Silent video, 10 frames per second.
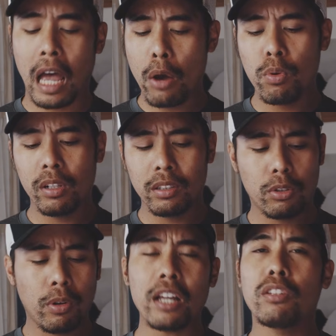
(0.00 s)
I will
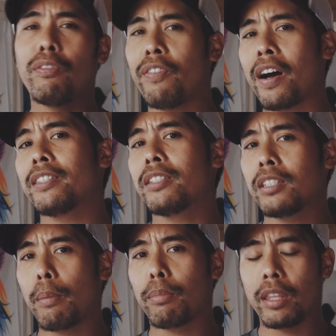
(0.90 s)
try to find
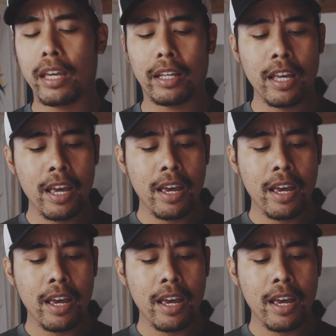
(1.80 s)
something